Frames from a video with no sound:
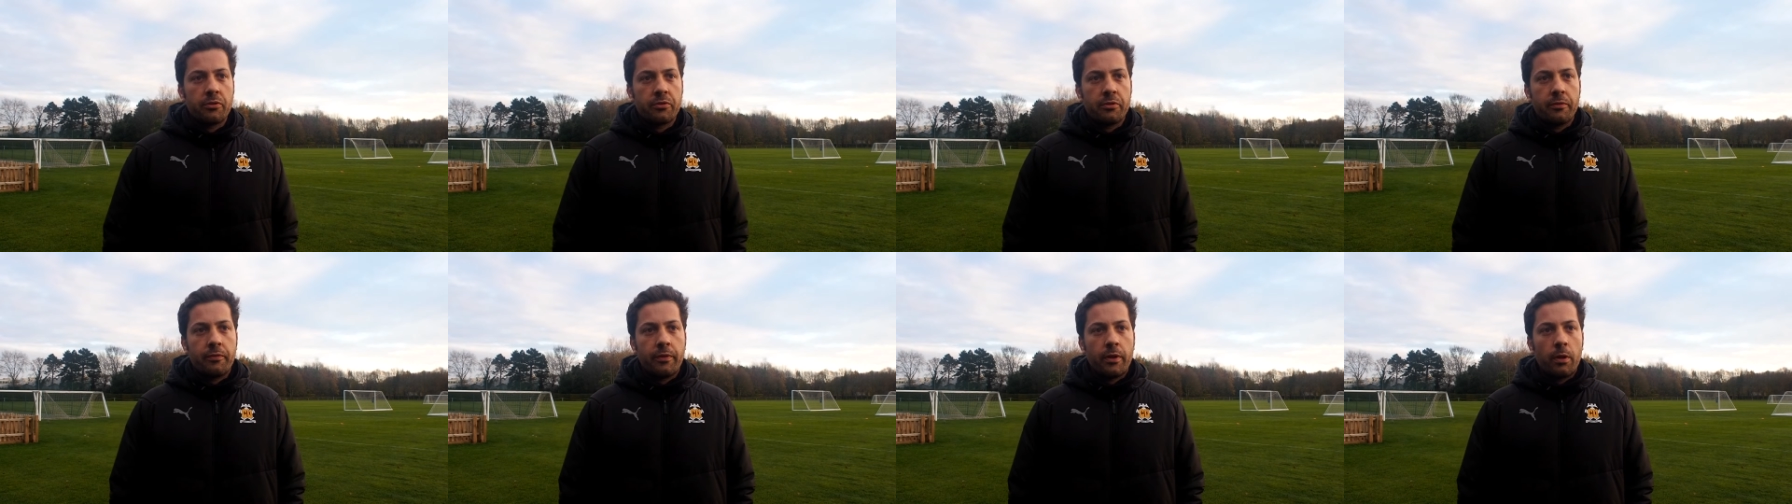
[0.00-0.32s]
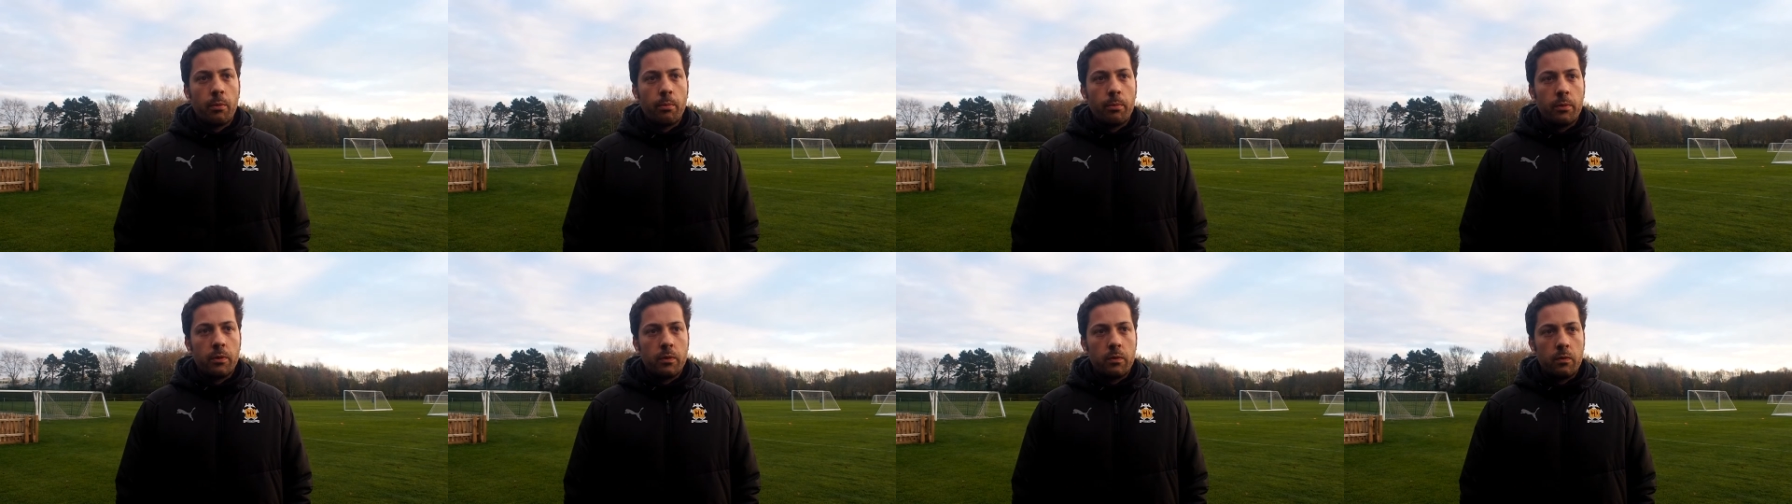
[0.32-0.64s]

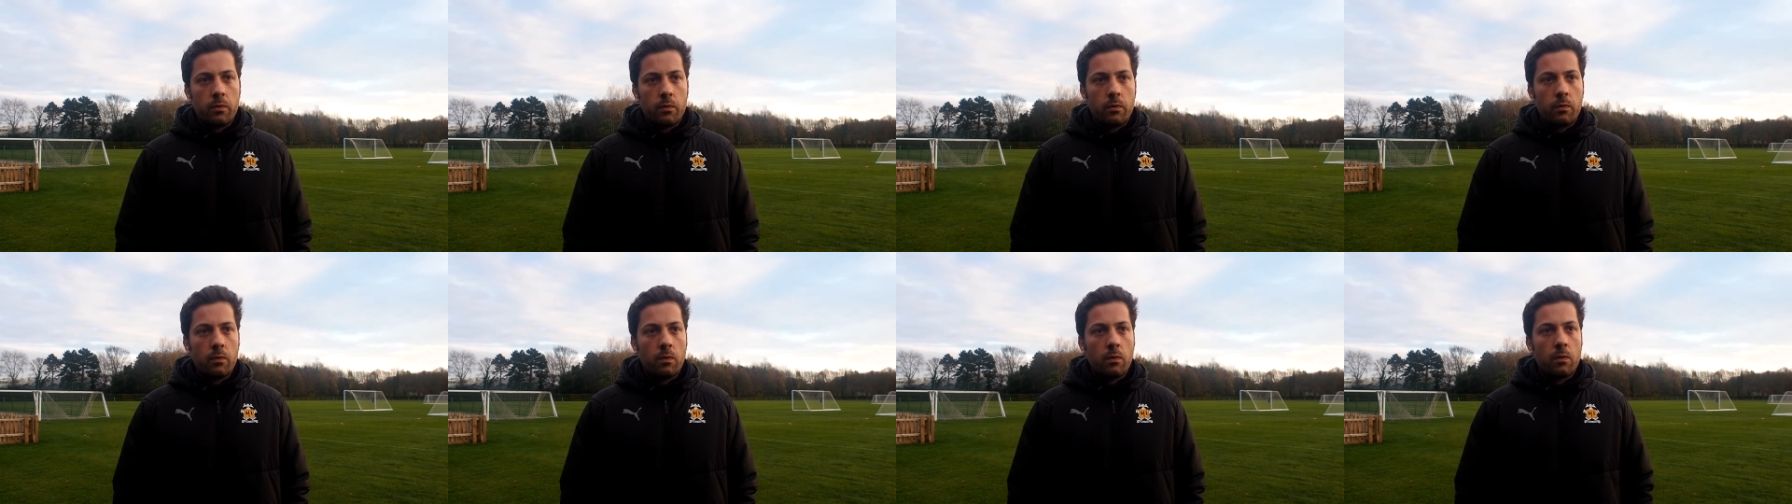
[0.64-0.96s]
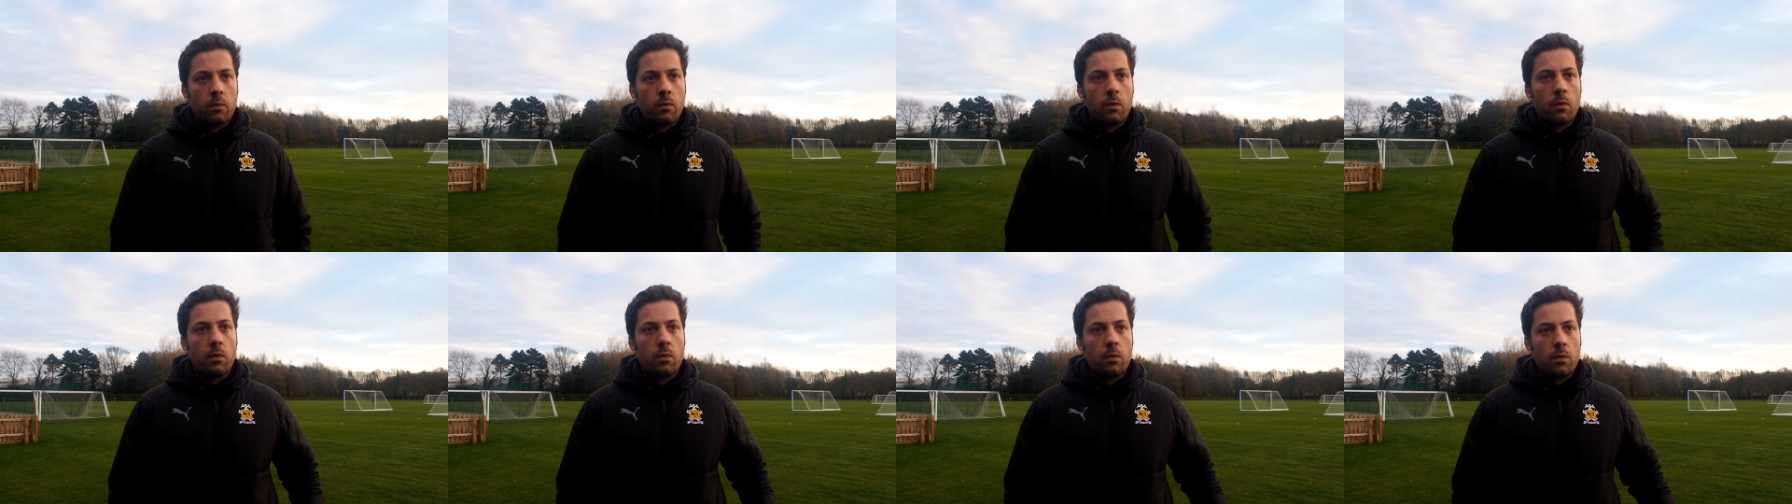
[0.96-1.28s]
development,
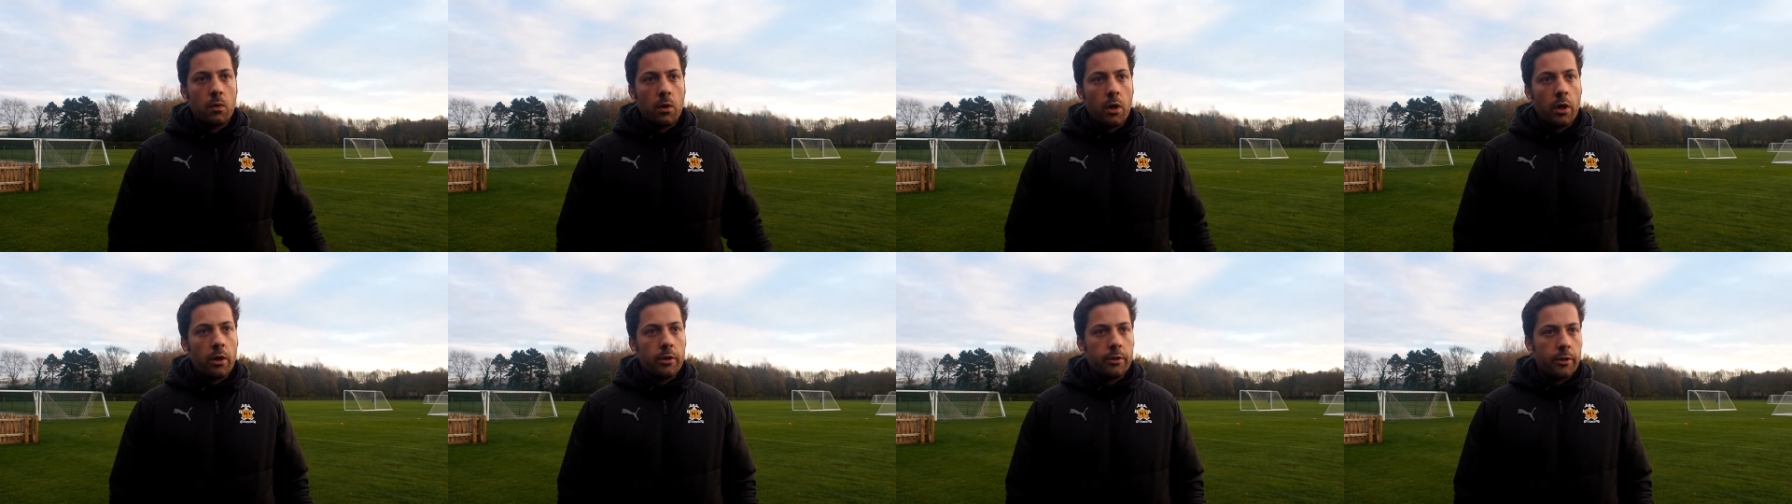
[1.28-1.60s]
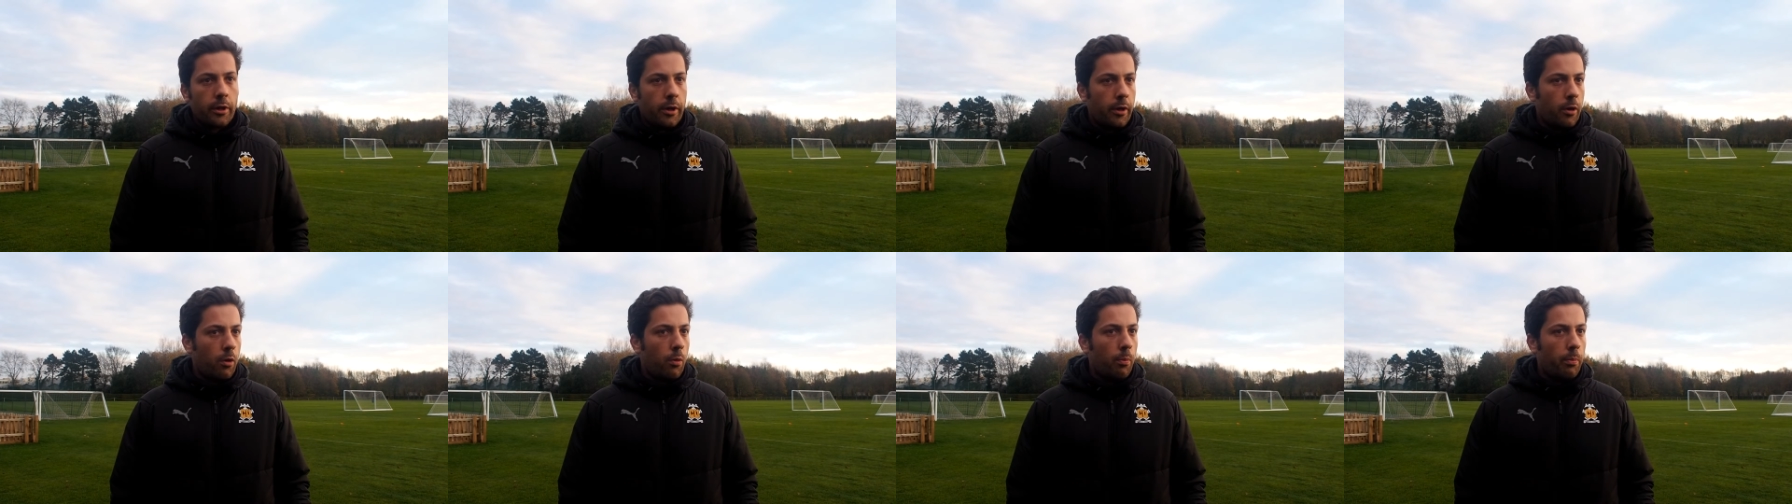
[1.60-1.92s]
so you're kind of
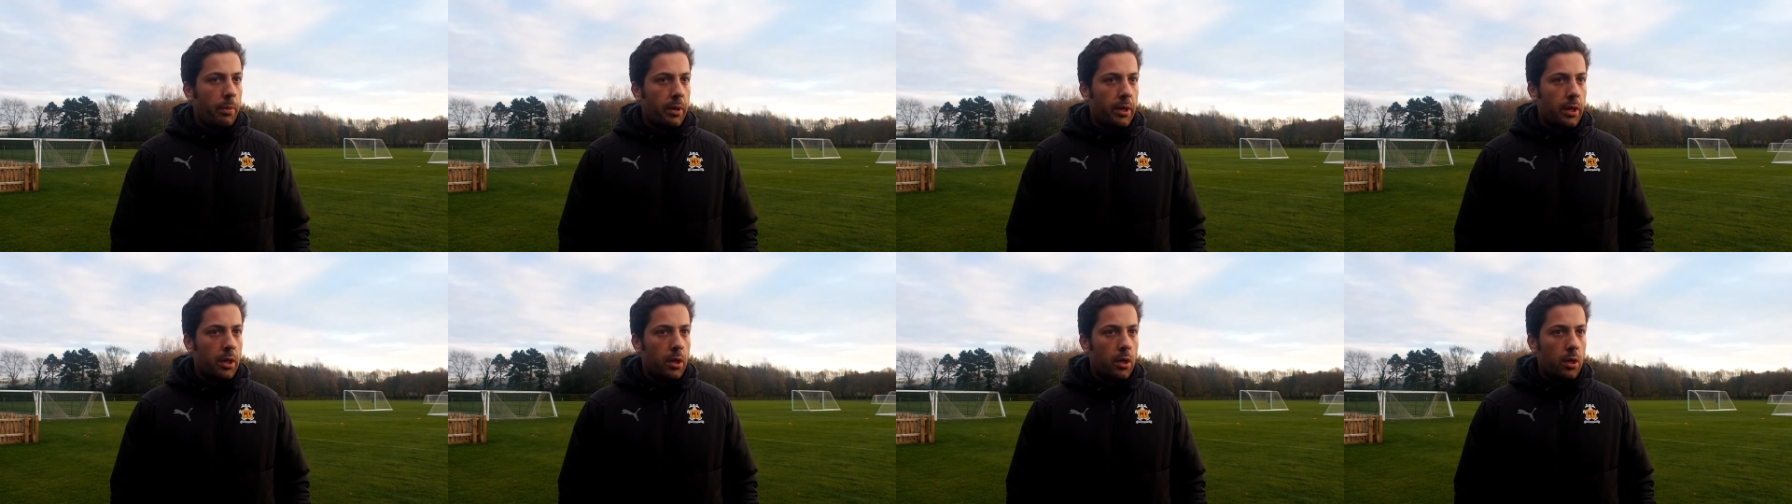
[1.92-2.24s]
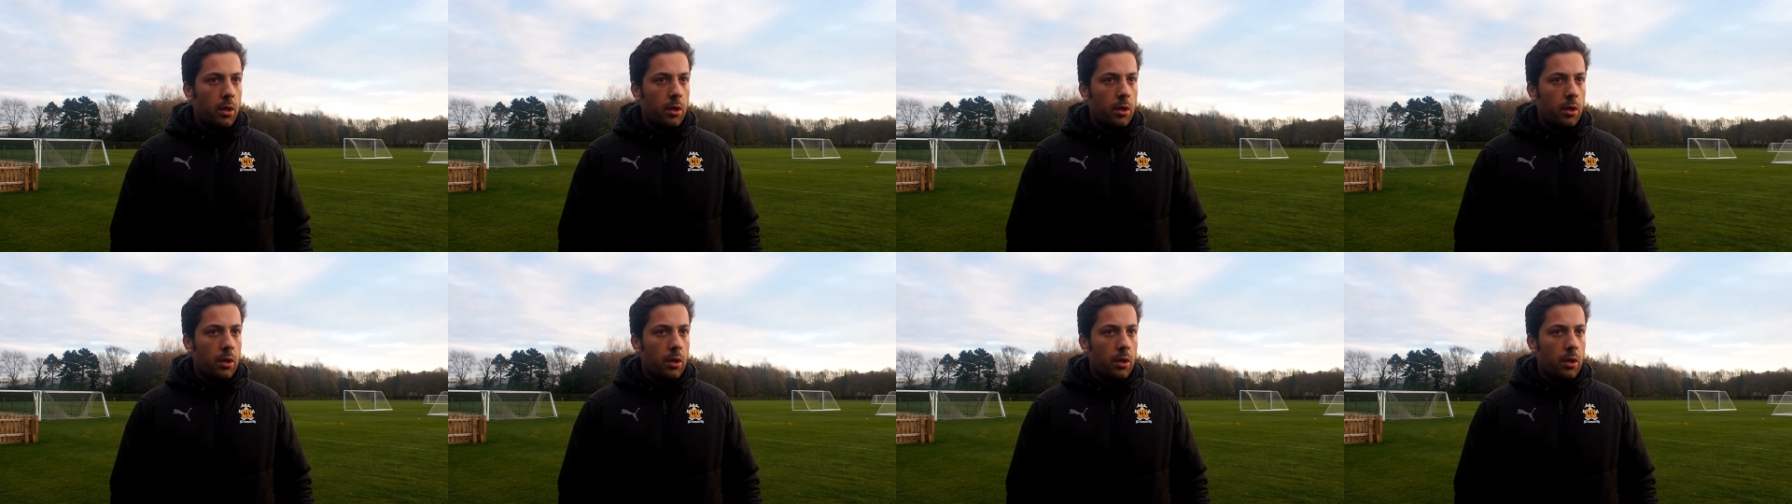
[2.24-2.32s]
helping.